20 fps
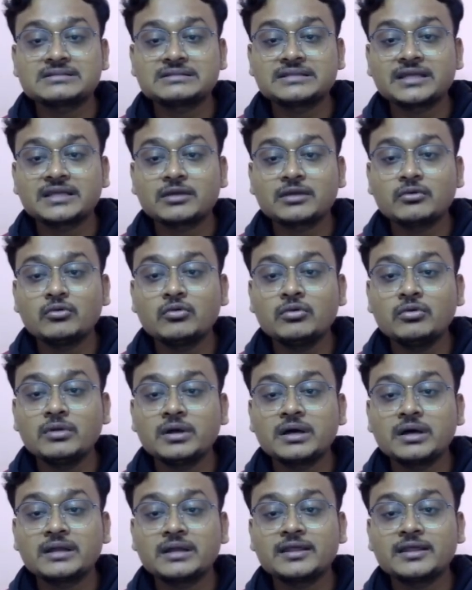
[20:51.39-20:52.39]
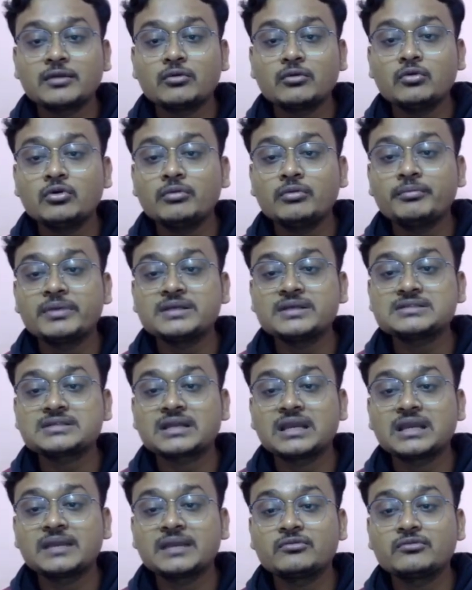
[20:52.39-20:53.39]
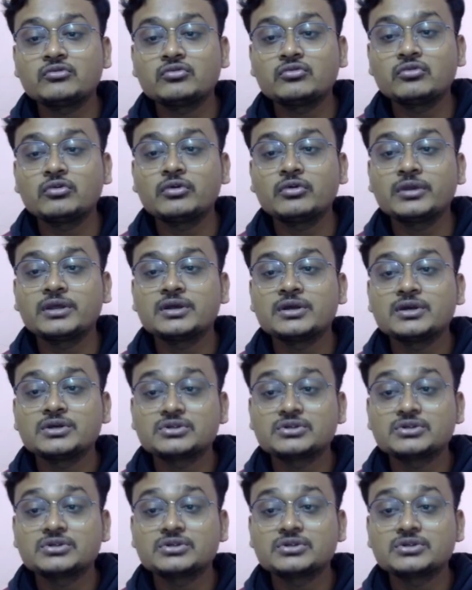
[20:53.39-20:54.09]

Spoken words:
their own best claim to glory.